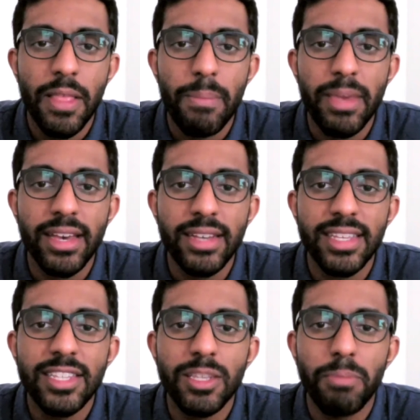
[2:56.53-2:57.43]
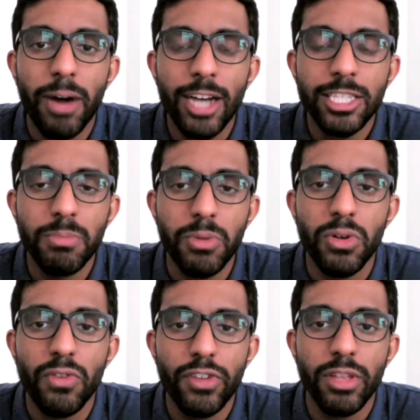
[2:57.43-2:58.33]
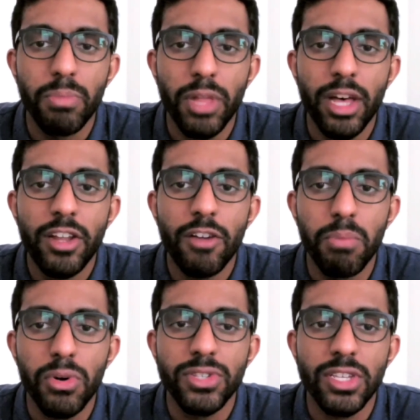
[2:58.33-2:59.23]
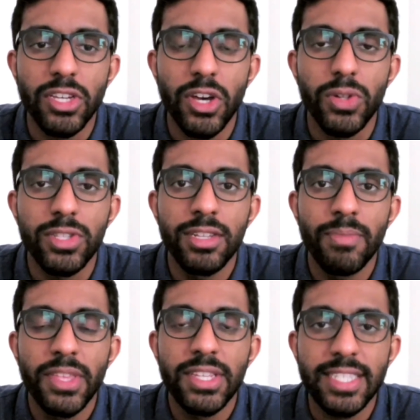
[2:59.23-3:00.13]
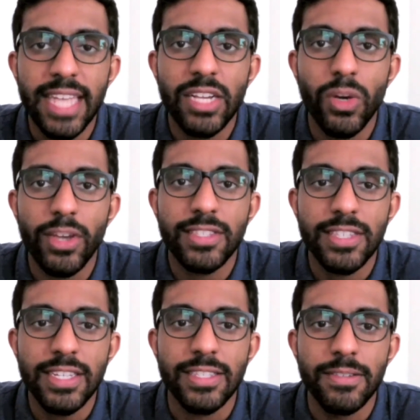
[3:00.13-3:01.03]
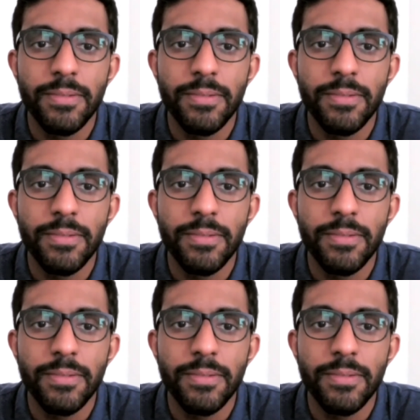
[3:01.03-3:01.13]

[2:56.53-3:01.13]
because it is impossible for the blood of bulls and goats to take away sins."